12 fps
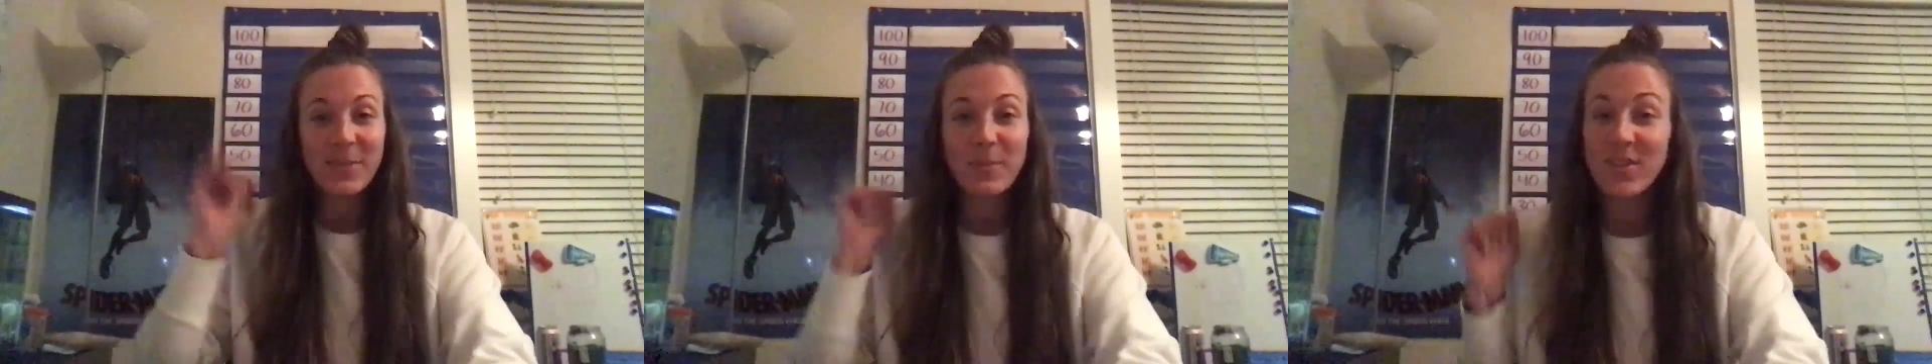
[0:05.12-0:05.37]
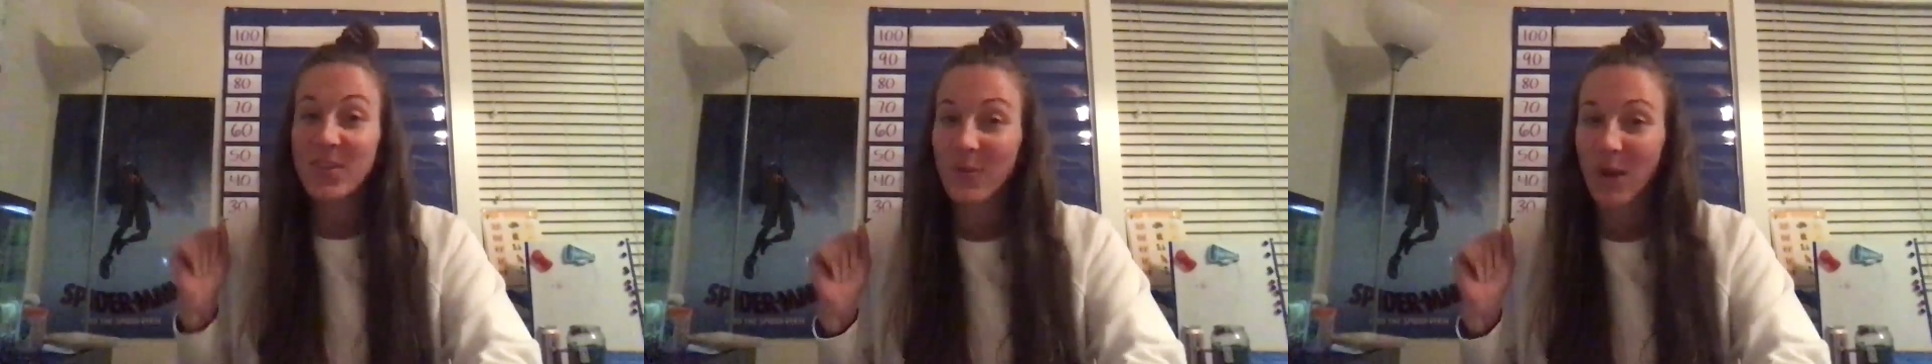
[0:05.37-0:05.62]
Miss
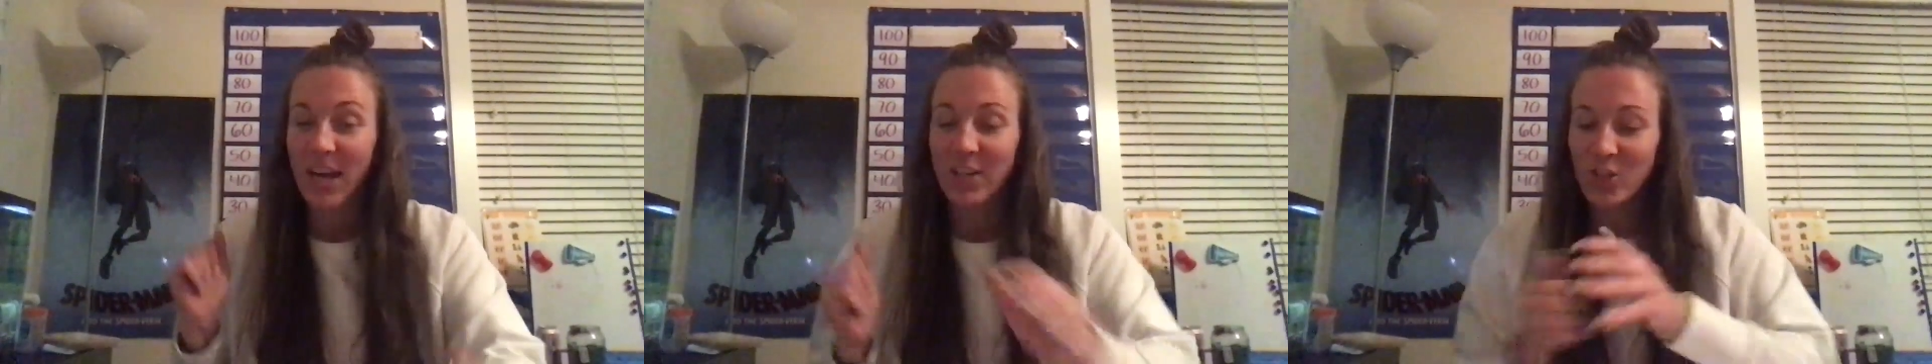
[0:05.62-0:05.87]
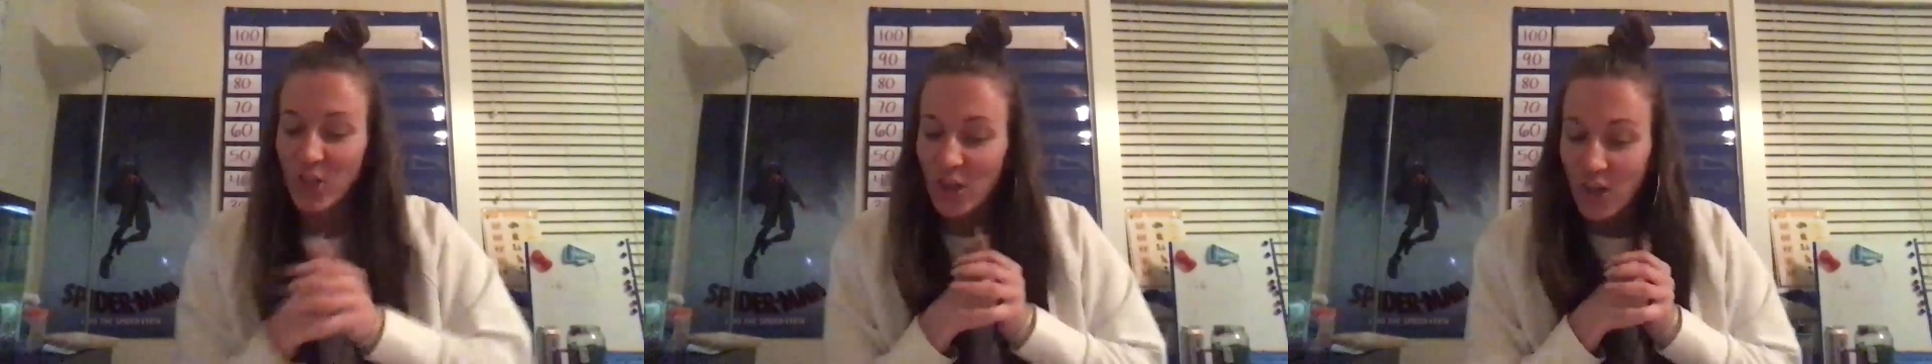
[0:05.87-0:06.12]

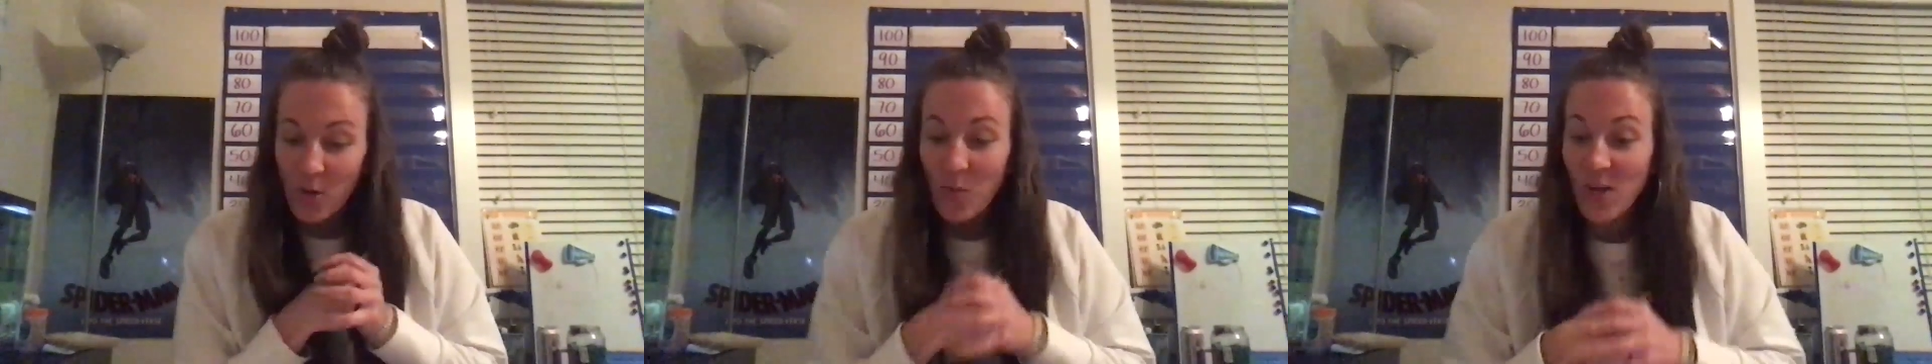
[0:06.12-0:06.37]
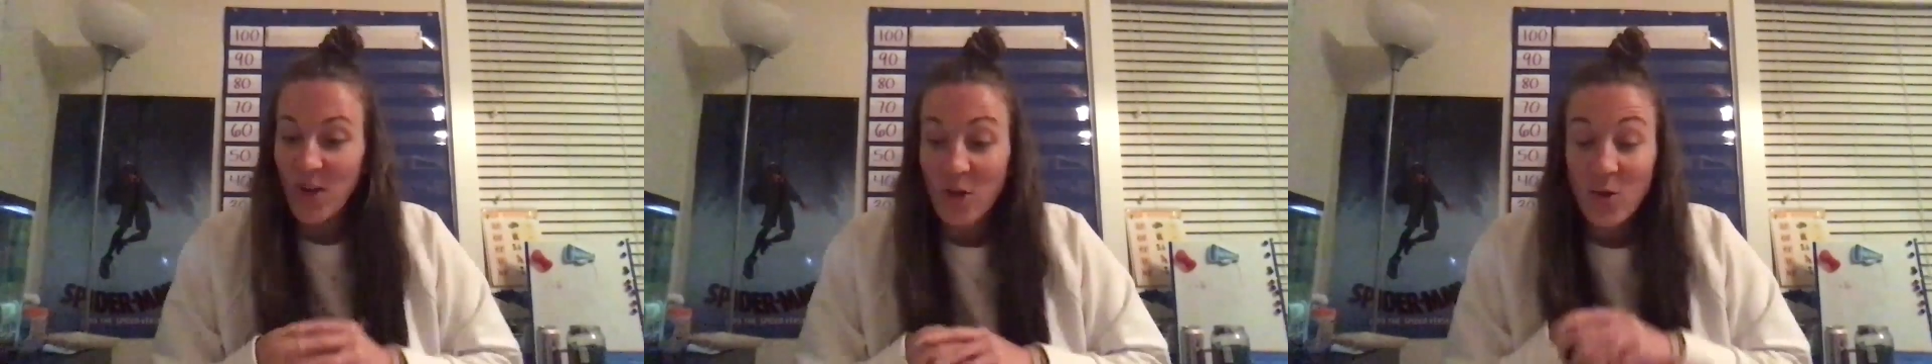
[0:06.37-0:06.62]
Thrasher.
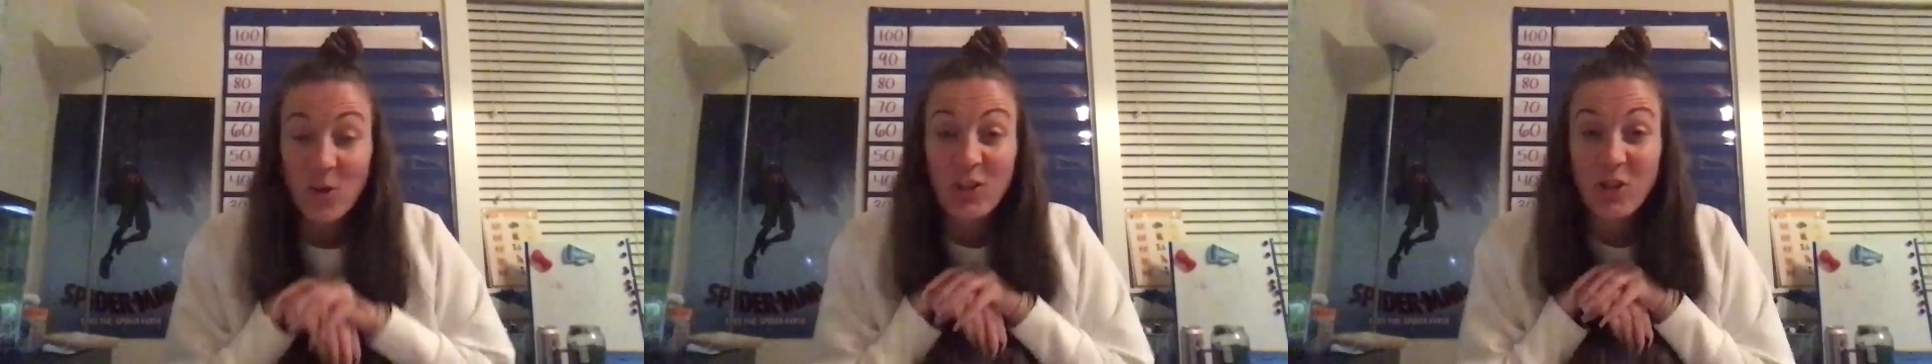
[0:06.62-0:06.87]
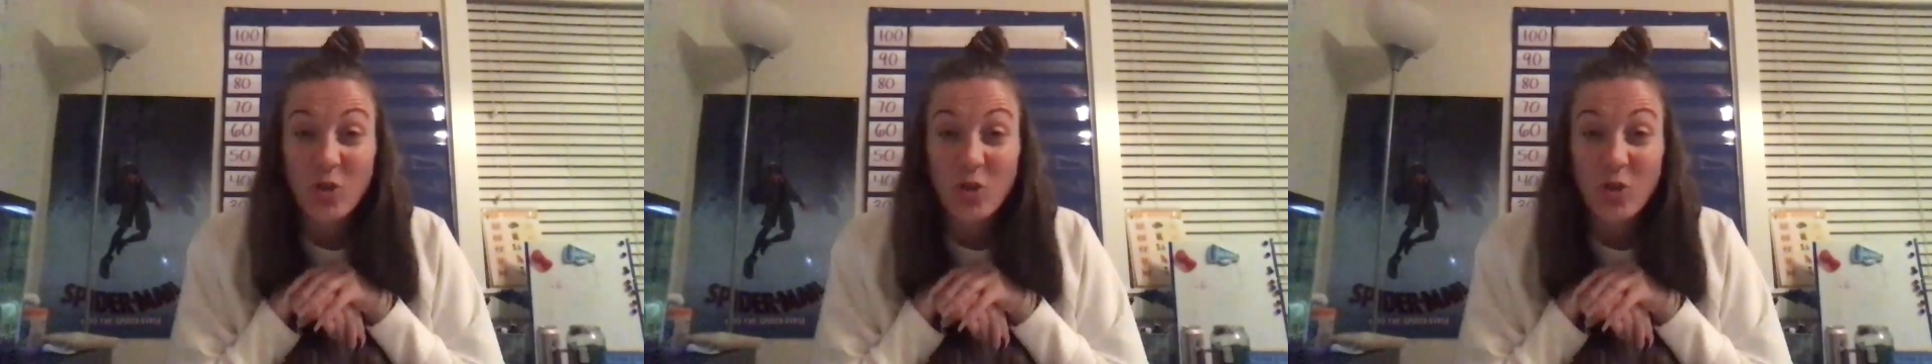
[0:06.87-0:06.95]
We are going to